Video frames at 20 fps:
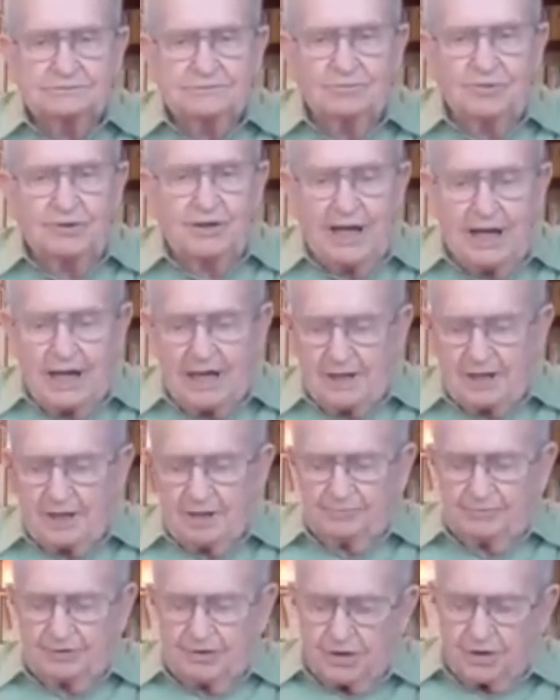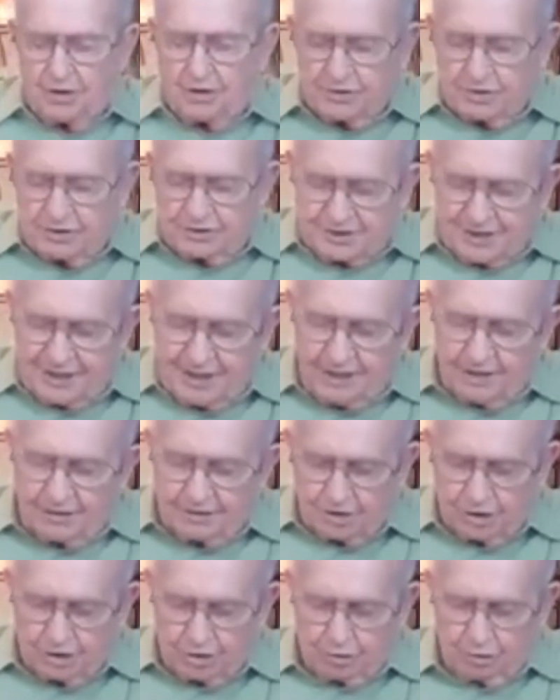But I am here to tell
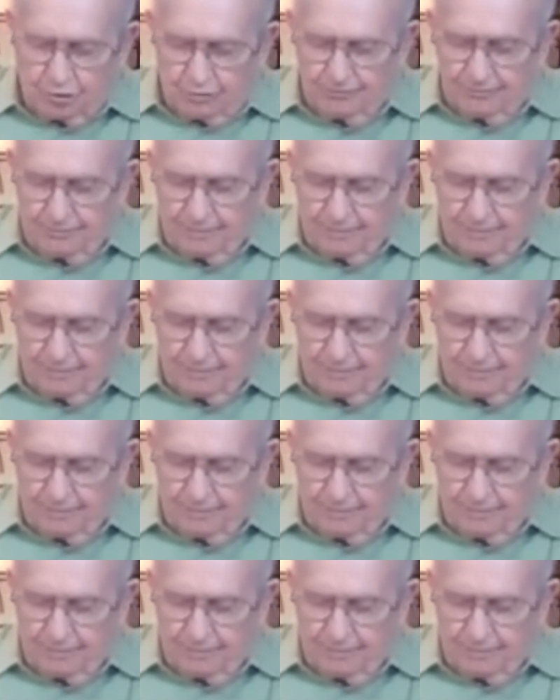you,